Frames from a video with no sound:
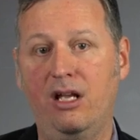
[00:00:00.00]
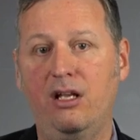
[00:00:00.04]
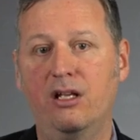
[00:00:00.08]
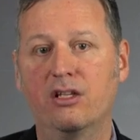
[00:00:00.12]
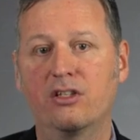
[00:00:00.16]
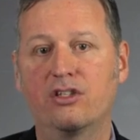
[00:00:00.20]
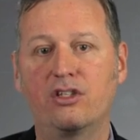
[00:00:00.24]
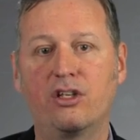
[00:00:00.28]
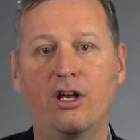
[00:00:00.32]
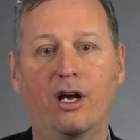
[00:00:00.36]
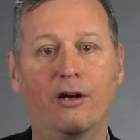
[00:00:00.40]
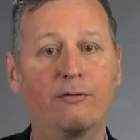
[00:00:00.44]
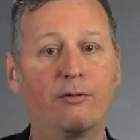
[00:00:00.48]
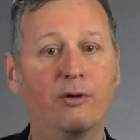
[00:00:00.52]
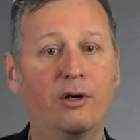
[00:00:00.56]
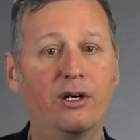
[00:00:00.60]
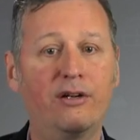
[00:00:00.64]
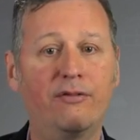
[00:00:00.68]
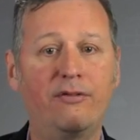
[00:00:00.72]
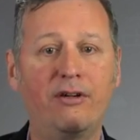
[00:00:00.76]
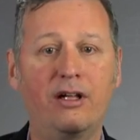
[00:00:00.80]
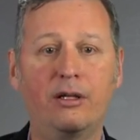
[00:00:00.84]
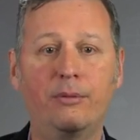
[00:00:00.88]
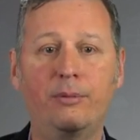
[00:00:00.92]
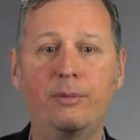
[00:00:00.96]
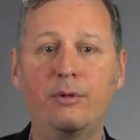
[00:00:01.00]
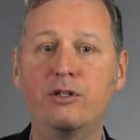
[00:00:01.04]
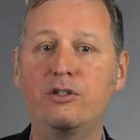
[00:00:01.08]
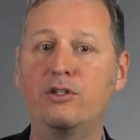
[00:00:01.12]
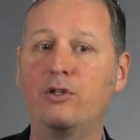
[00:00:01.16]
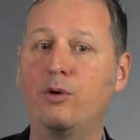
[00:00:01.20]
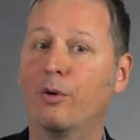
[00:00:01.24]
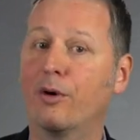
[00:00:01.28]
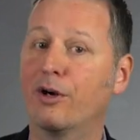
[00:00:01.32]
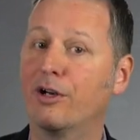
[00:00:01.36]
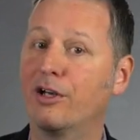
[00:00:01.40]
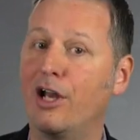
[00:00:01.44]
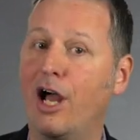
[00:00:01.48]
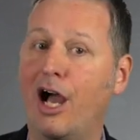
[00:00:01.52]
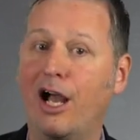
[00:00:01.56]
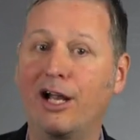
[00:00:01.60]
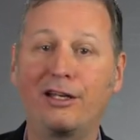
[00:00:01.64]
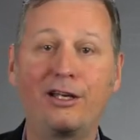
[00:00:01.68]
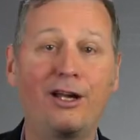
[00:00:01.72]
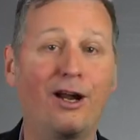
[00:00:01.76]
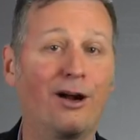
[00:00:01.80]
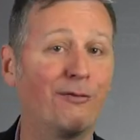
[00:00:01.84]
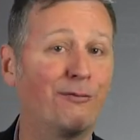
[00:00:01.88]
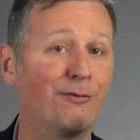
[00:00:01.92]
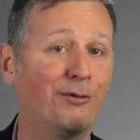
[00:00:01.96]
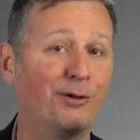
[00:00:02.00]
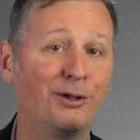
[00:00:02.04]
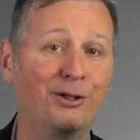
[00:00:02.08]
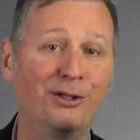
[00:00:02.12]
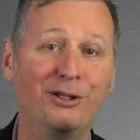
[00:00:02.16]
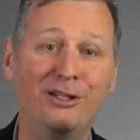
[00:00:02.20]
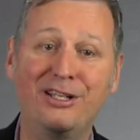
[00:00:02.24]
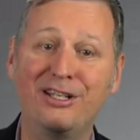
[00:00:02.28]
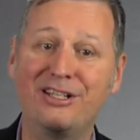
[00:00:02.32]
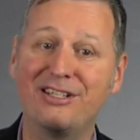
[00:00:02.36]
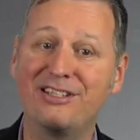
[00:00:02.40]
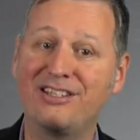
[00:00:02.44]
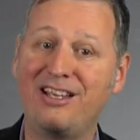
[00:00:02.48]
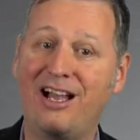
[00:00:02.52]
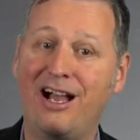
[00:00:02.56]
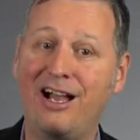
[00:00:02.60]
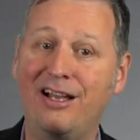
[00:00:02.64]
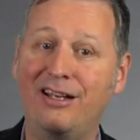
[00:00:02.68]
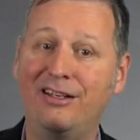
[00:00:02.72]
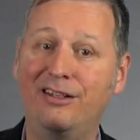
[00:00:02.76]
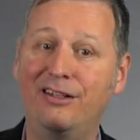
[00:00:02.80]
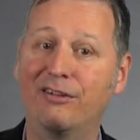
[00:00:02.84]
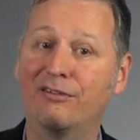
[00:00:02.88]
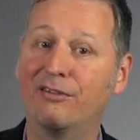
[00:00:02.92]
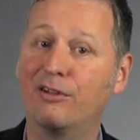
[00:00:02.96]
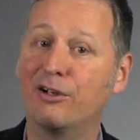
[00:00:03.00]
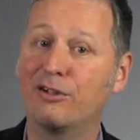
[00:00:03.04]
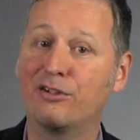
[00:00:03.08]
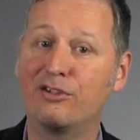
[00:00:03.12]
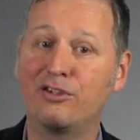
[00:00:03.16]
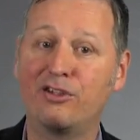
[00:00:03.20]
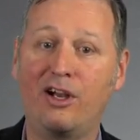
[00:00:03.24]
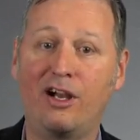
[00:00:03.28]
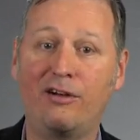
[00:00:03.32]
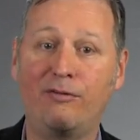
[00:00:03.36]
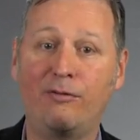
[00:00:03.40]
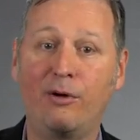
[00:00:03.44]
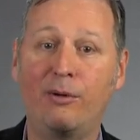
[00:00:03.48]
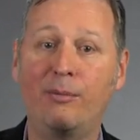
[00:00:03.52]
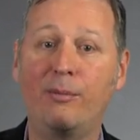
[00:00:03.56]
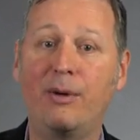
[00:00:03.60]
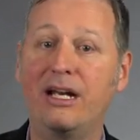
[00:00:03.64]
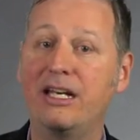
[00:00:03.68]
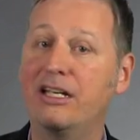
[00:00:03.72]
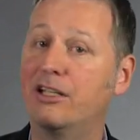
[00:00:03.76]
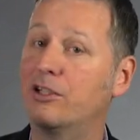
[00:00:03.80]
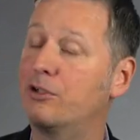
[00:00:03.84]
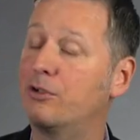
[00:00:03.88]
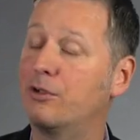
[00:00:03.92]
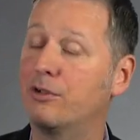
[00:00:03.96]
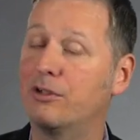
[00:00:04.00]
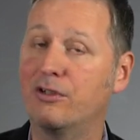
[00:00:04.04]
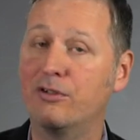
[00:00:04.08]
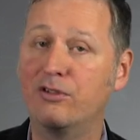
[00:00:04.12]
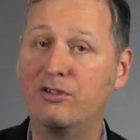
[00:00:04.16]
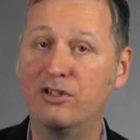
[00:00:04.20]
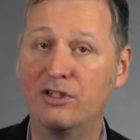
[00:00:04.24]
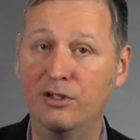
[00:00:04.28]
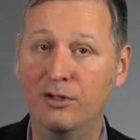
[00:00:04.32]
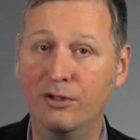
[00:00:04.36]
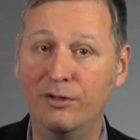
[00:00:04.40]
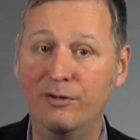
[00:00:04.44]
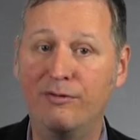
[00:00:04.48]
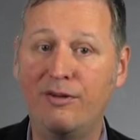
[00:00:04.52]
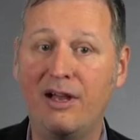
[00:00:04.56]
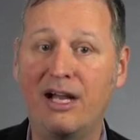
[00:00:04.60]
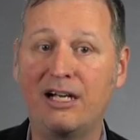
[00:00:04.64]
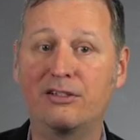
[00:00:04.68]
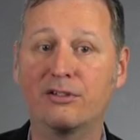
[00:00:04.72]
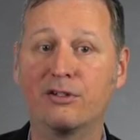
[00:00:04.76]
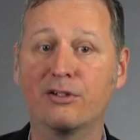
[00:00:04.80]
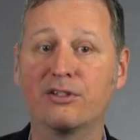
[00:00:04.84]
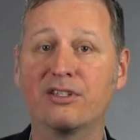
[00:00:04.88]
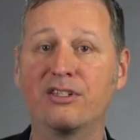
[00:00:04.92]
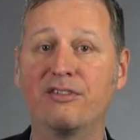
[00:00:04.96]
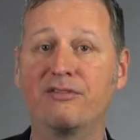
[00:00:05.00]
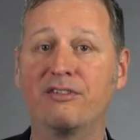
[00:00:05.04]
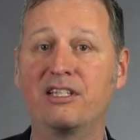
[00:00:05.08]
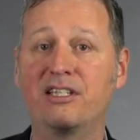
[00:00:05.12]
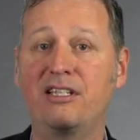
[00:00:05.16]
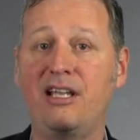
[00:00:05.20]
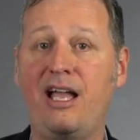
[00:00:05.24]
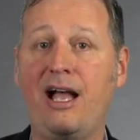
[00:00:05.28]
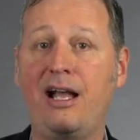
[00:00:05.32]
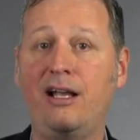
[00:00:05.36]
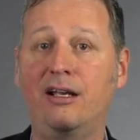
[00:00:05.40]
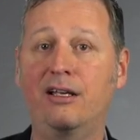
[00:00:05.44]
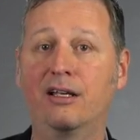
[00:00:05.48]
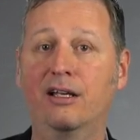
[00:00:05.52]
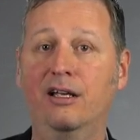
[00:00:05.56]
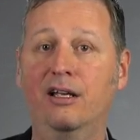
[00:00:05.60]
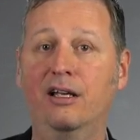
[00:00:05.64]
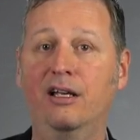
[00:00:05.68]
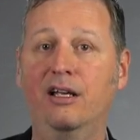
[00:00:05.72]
Software developers who are not careful in the design of their software might introduce new vectors of attack,